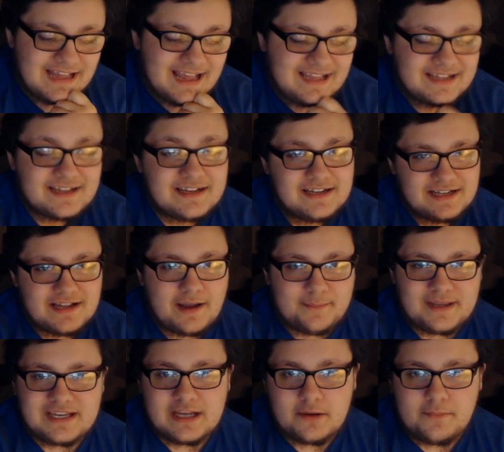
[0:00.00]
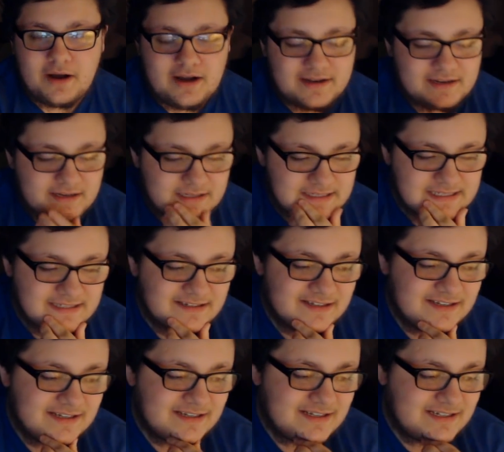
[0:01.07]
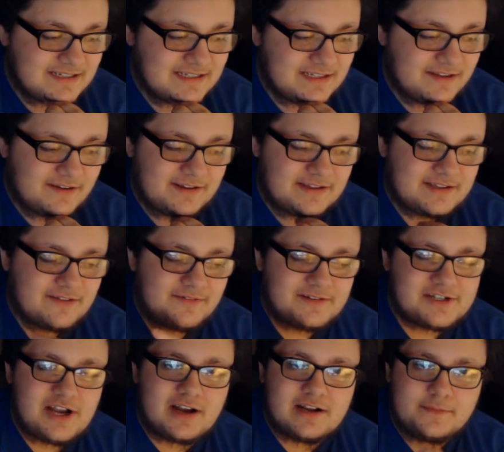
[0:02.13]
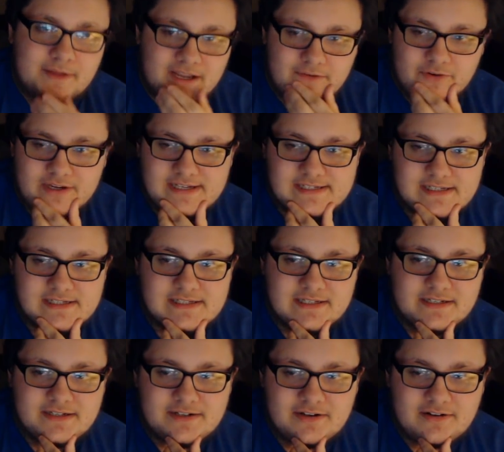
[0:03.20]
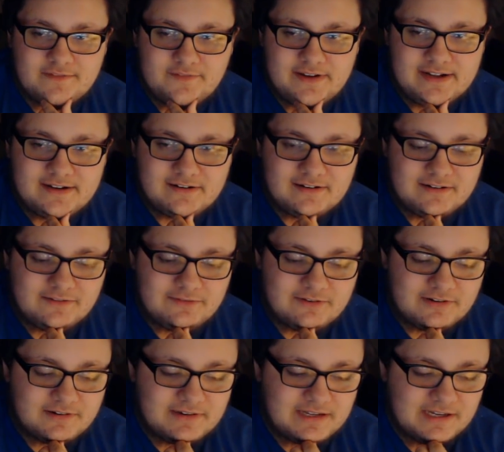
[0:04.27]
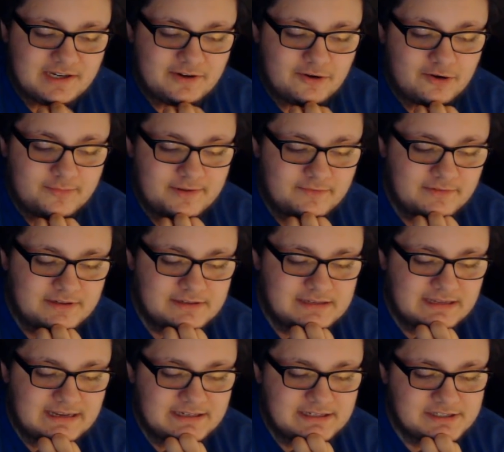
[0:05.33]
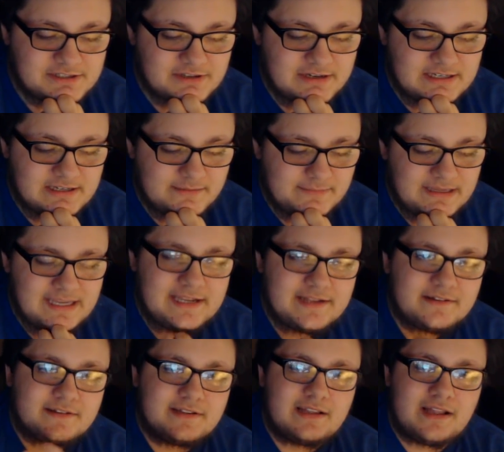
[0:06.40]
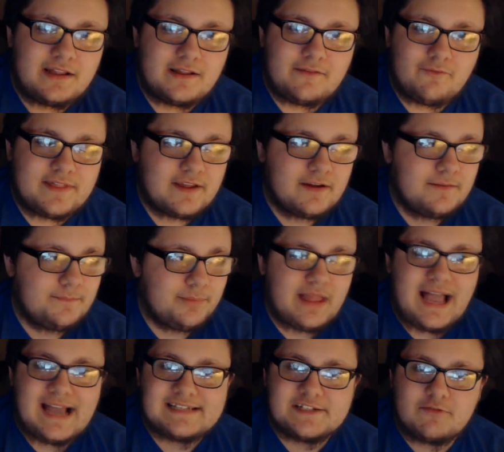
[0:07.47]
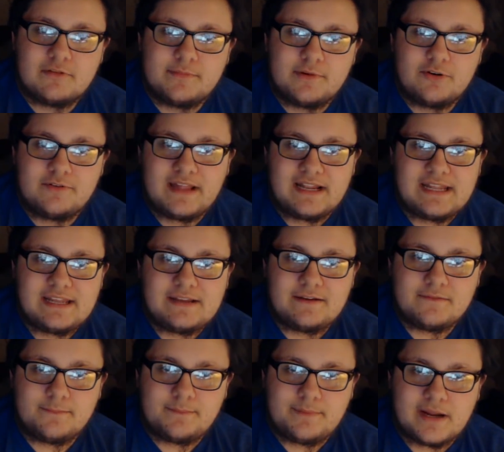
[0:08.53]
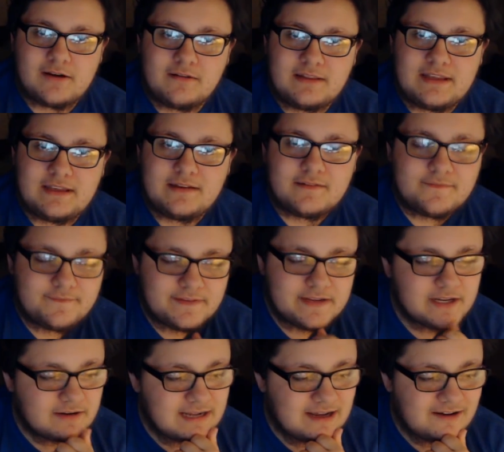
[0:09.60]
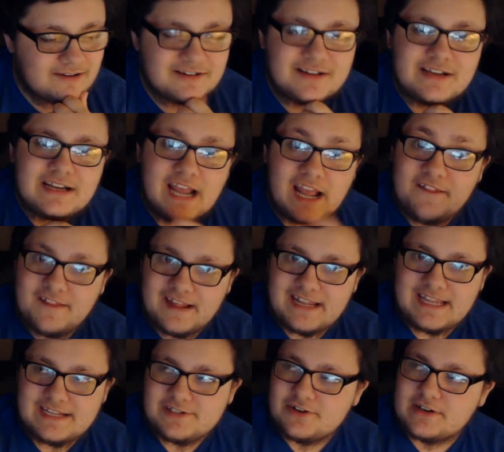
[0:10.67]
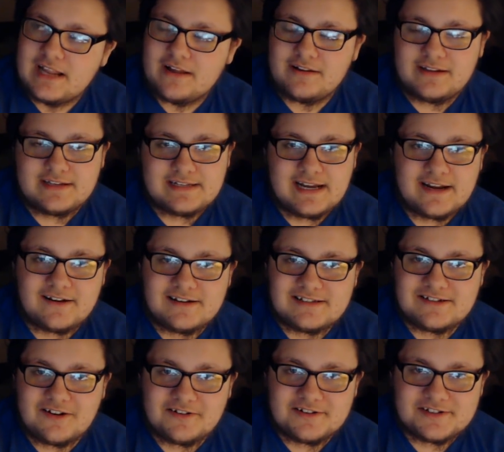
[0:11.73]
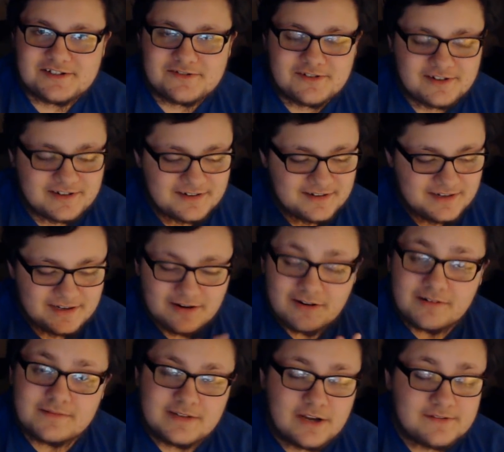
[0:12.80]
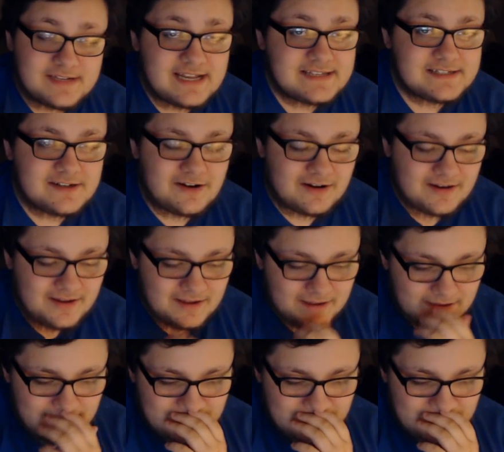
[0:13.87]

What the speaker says: That, I mean, come on. And, you know, don't chalk it up like, oh, he's the son of Darth Vader, or, you know, Obi-Wan kind of trained him. He, with a blaster remote that he barely figured out, and then he took out an entire Star Destroyer, or no, Death Star.